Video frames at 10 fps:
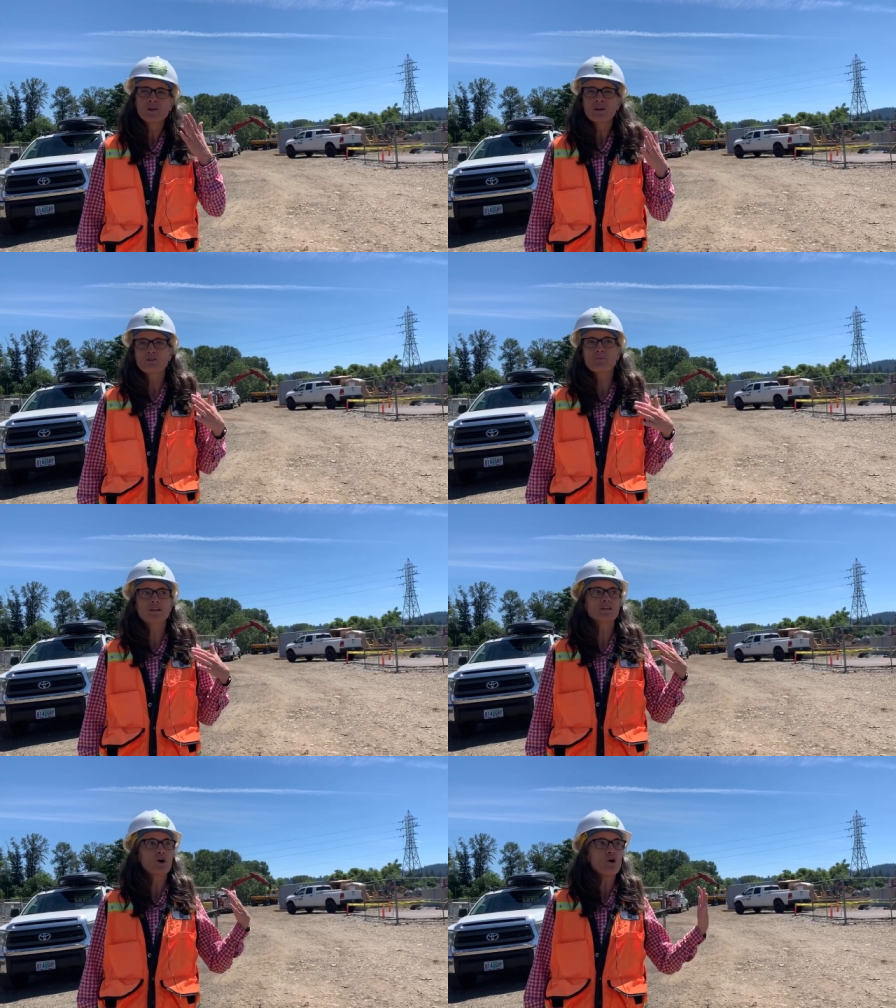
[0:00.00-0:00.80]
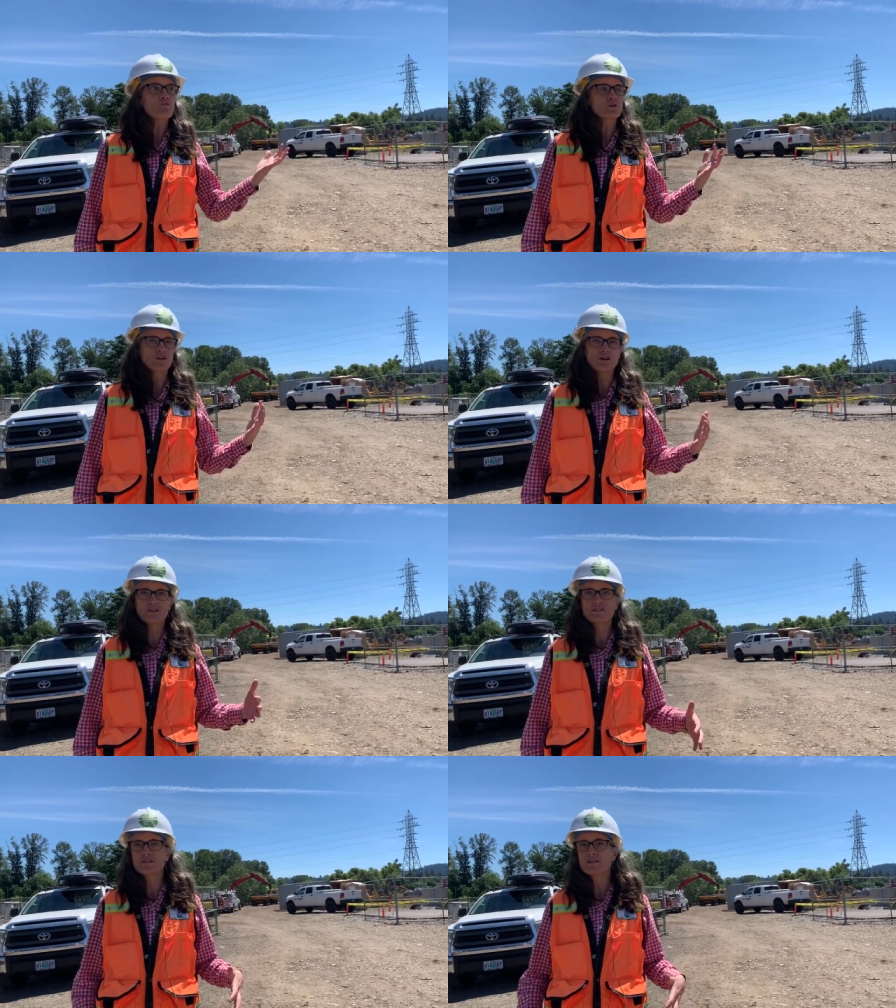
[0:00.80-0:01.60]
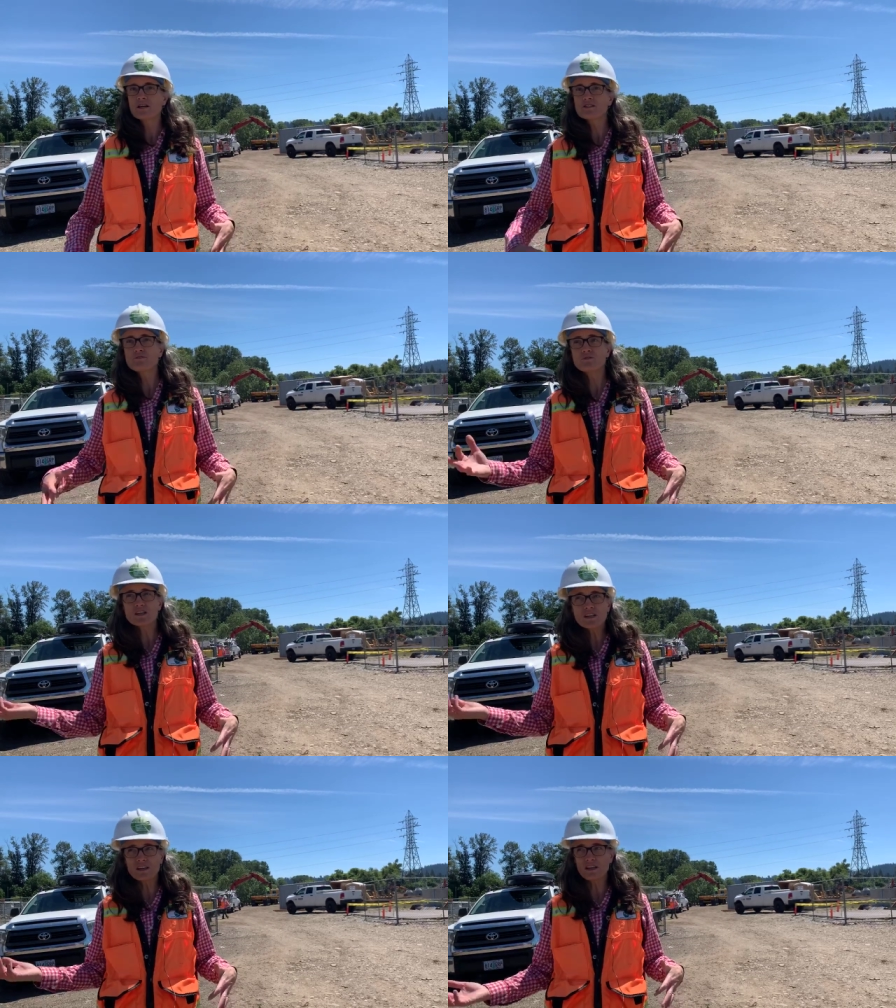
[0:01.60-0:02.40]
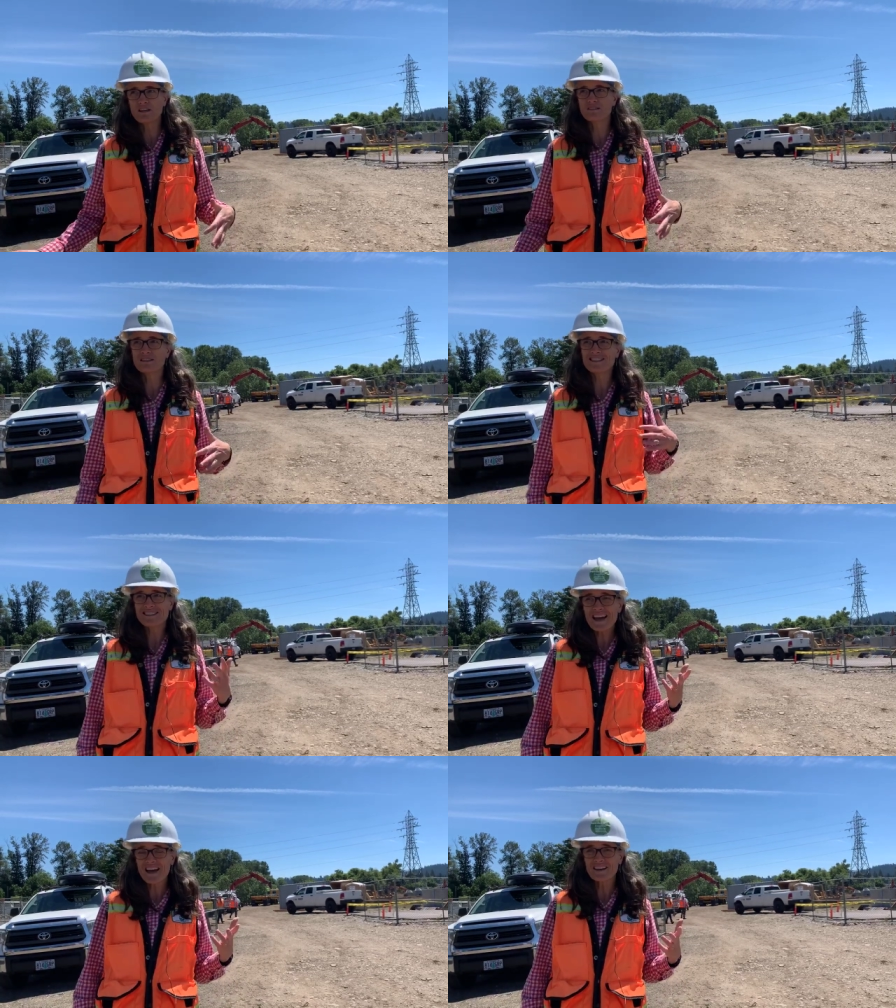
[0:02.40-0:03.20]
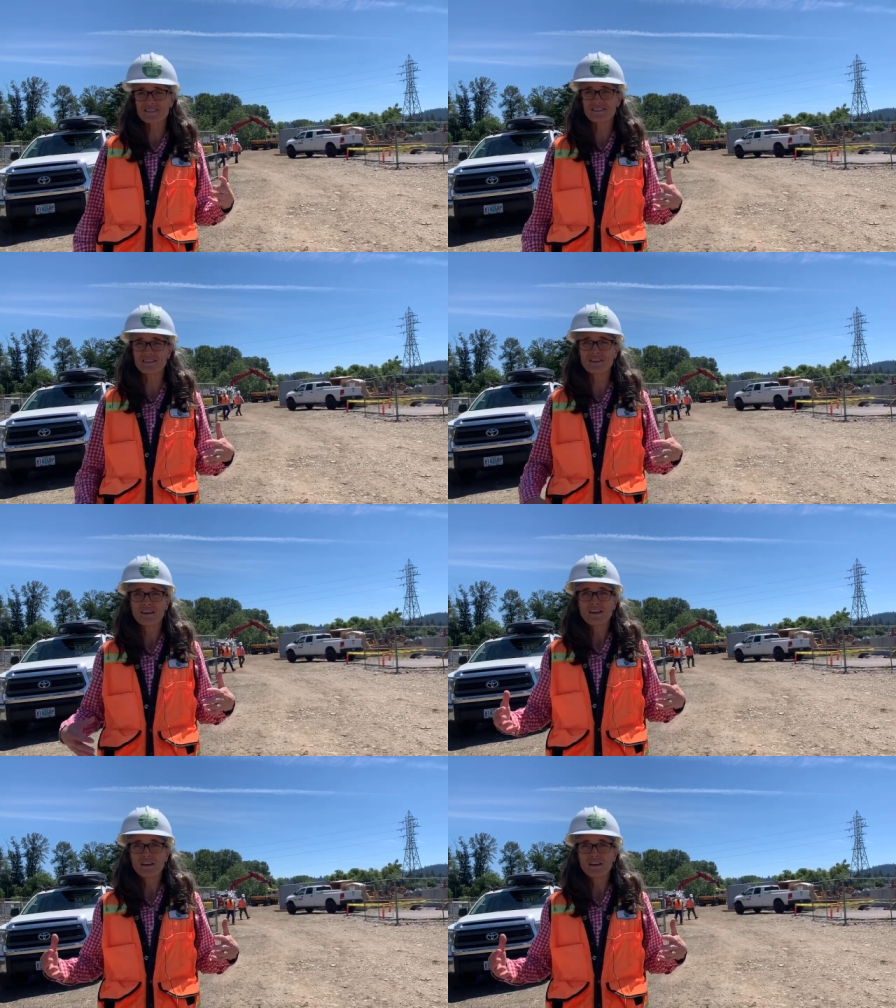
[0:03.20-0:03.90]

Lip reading: We're building overlooks and tons of utilities and decks and